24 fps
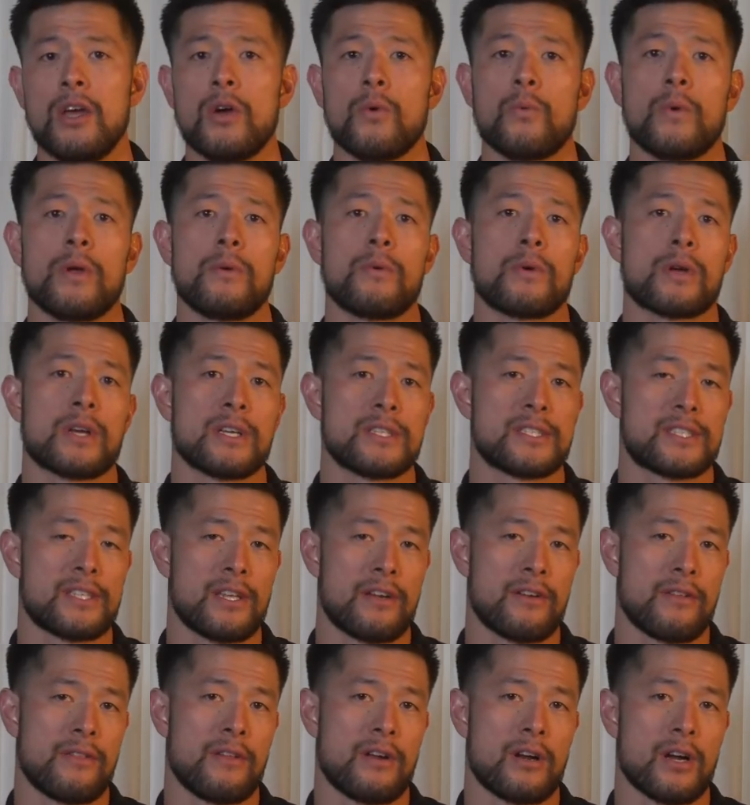we would
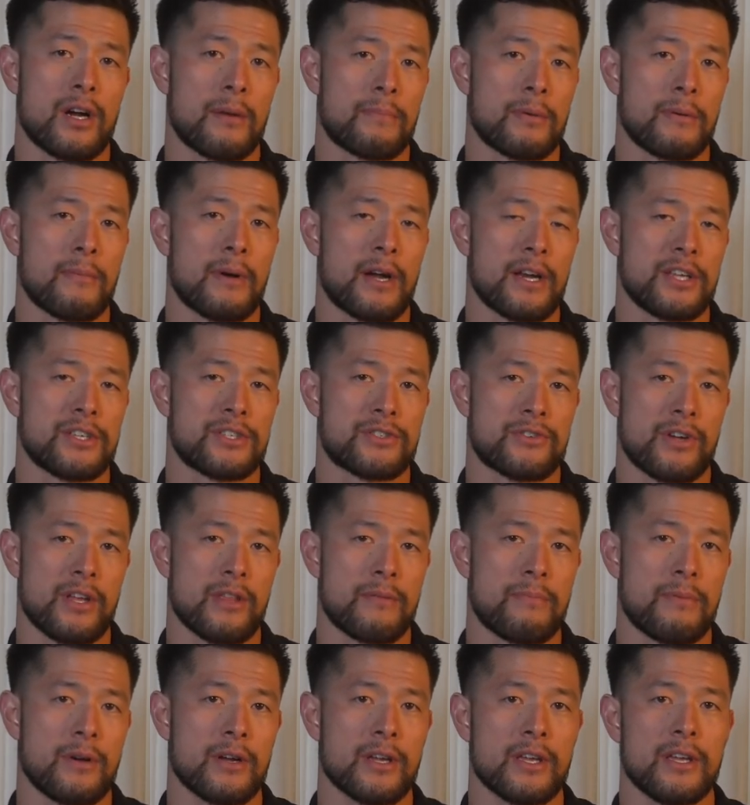consider their upper body
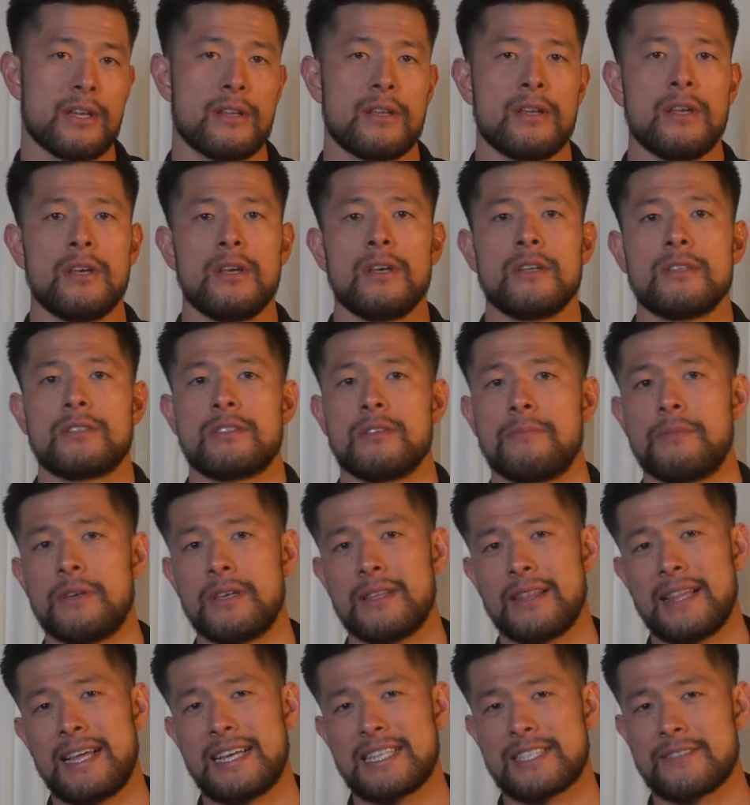strength bucket to be
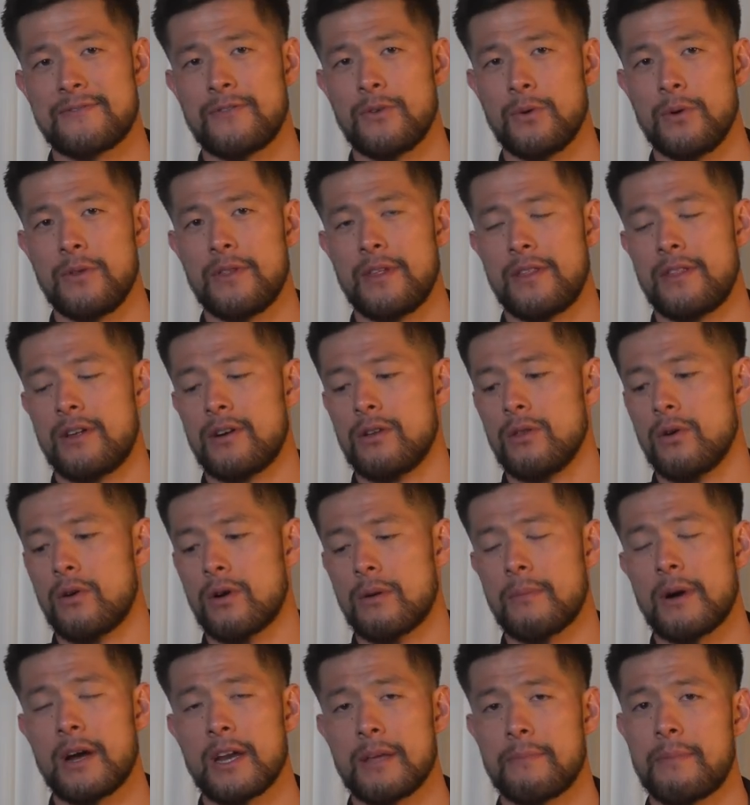less full than their lower
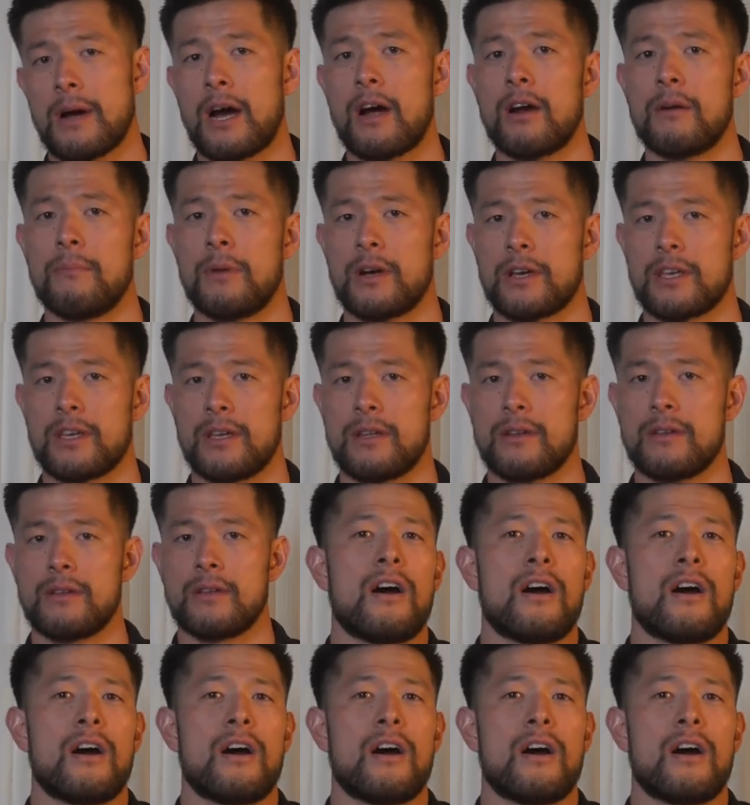body power bucket.